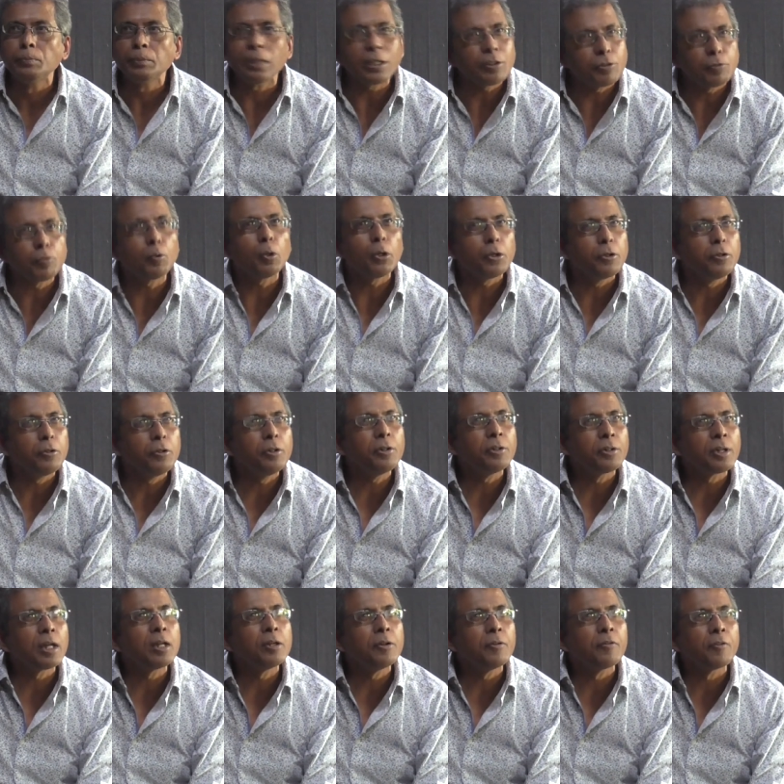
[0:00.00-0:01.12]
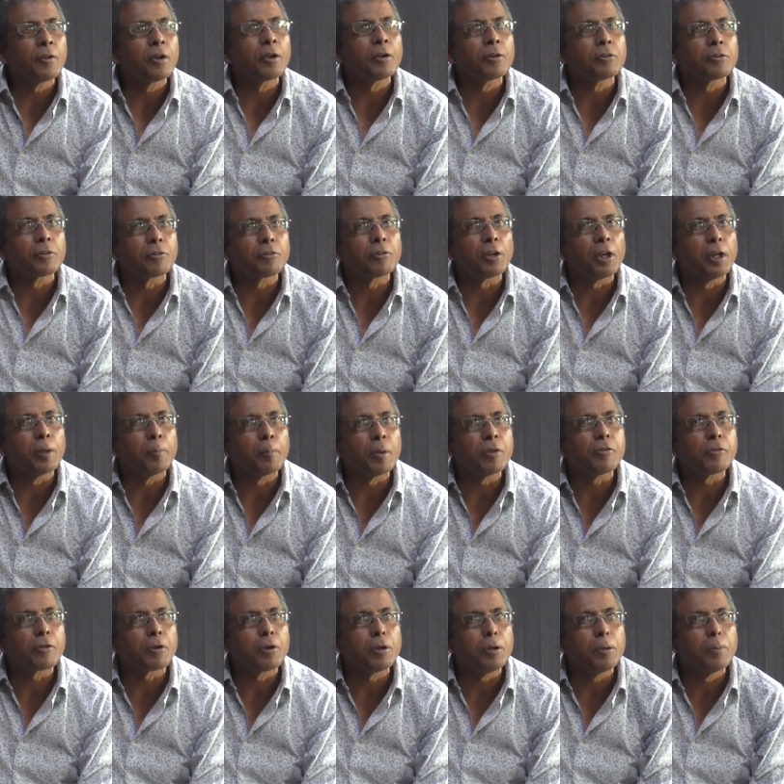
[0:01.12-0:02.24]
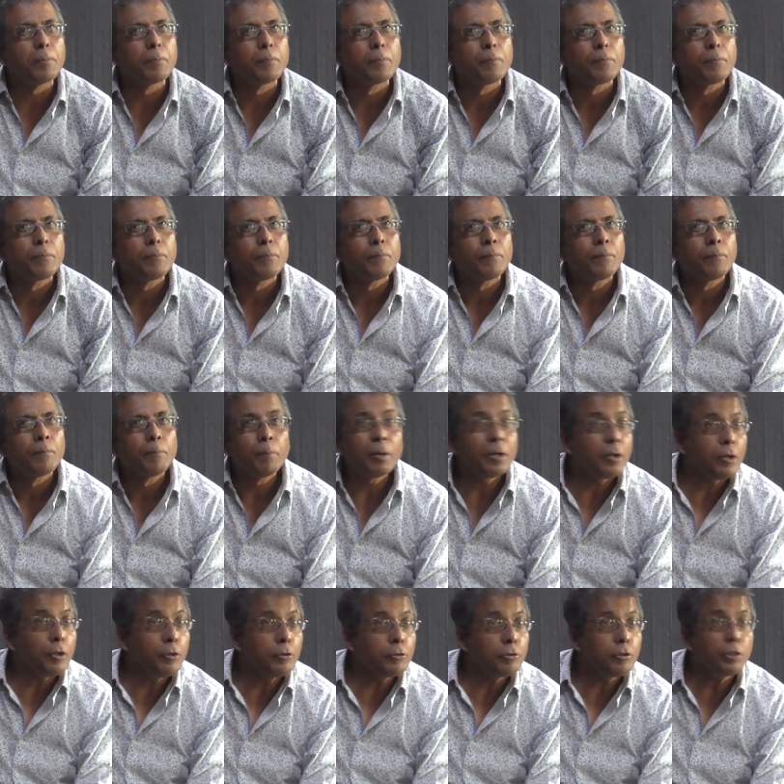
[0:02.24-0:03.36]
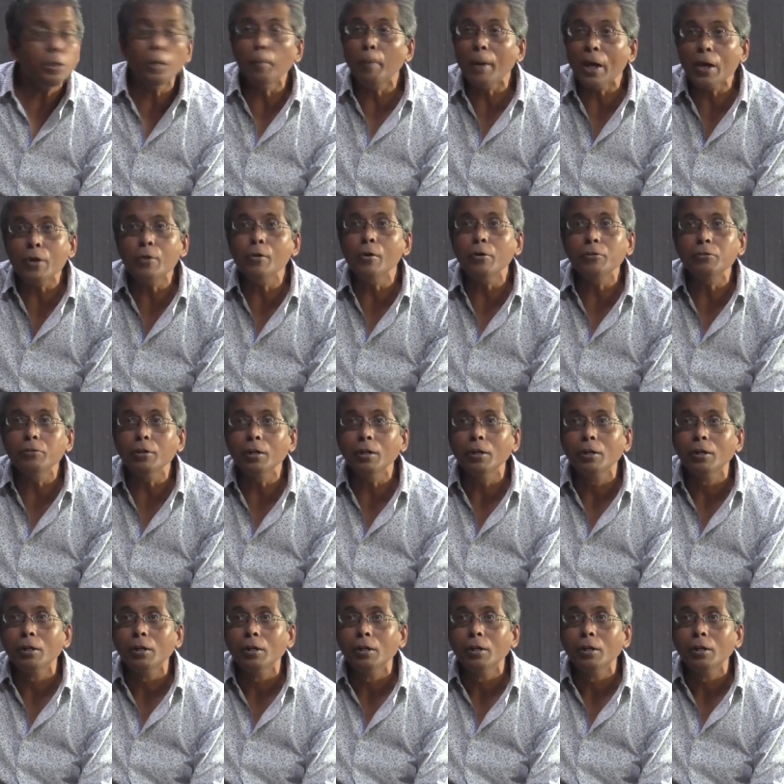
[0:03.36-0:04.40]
That's what the Italian thinkers are saying basically. But you see the paradox then?